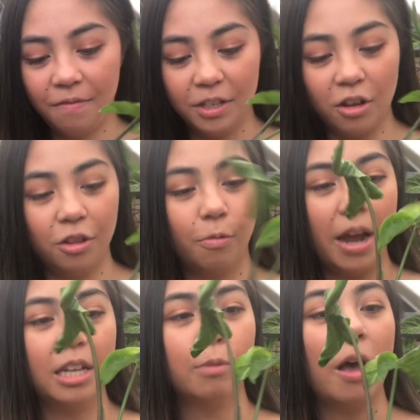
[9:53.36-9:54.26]
is on the
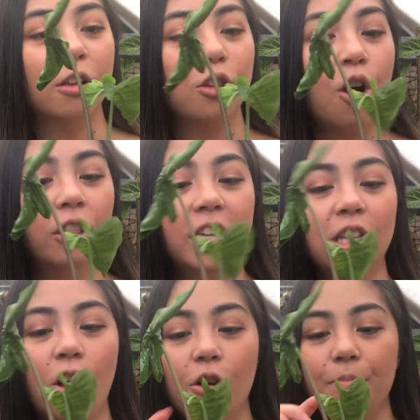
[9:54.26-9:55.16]
way as well, so let's
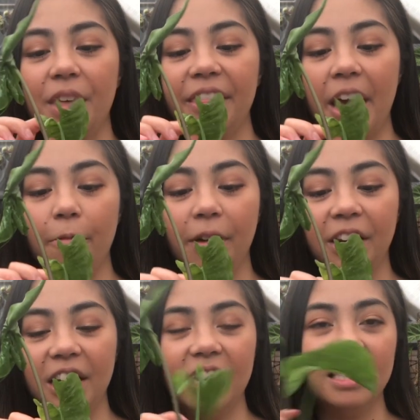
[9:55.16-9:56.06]
hope that that one
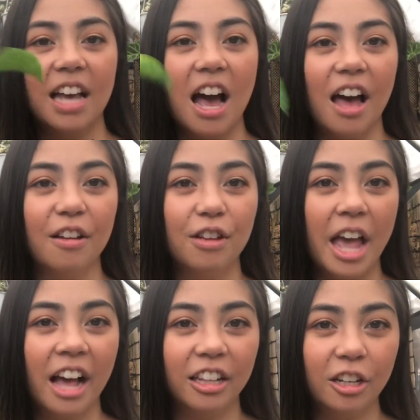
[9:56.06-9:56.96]
is
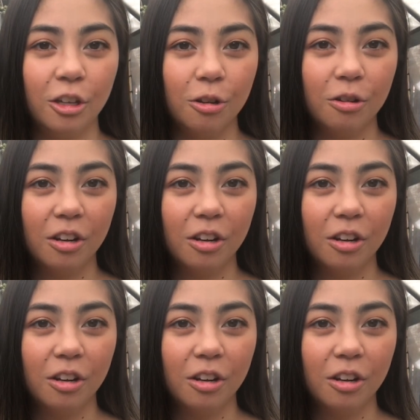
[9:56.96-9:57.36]
hella cute.